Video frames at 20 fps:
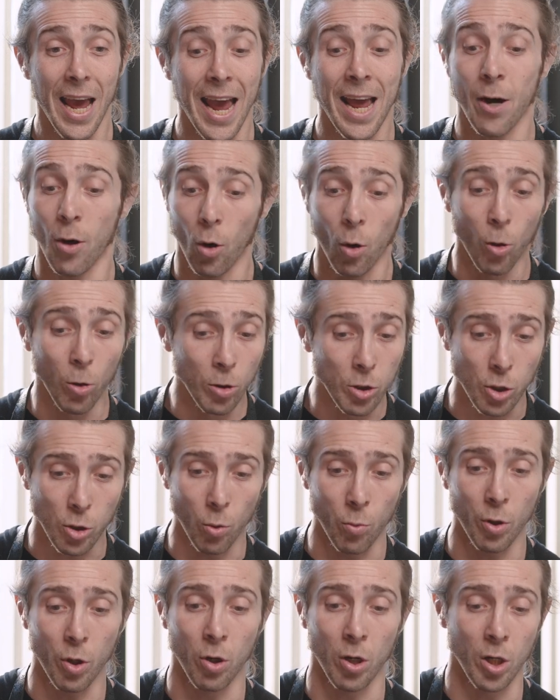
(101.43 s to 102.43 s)
And
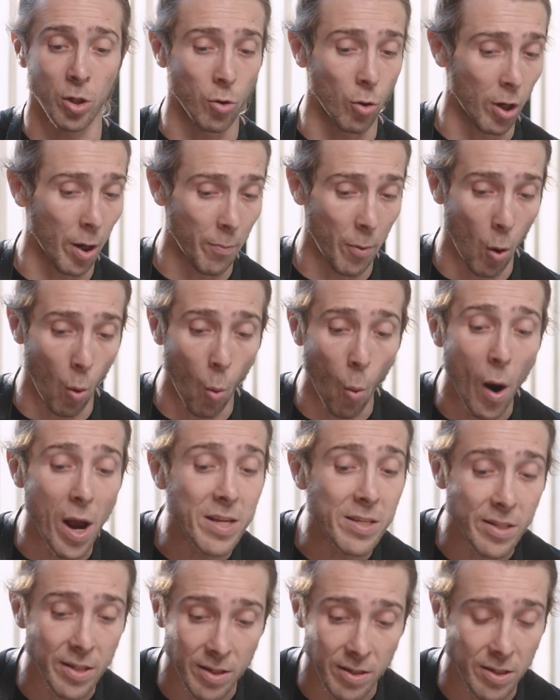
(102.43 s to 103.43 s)
also, we're gonna talk about
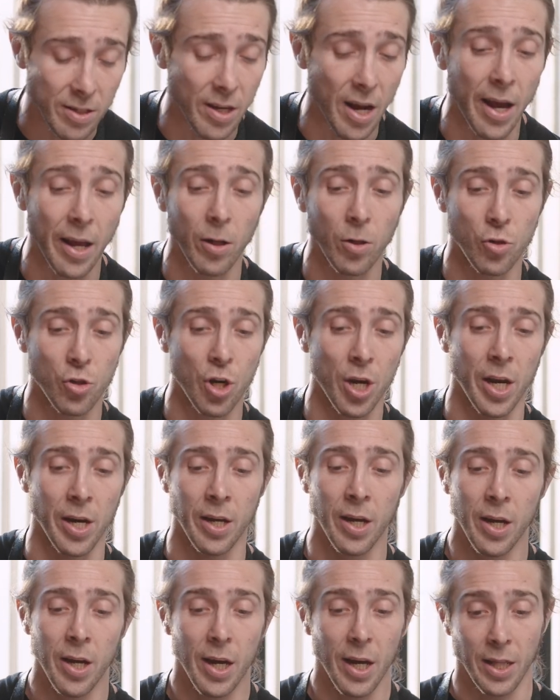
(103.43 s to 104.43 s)
Western style gin.